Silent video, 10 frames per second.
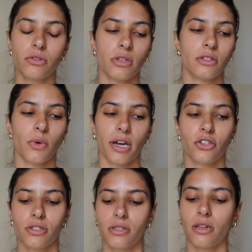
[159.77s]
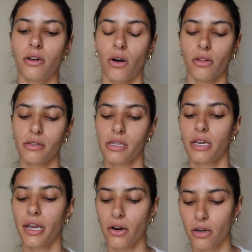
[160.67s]
so that's why I just did all the
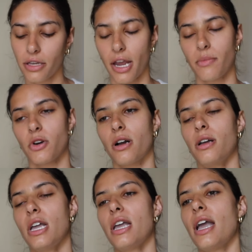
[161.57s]
skincare on camera,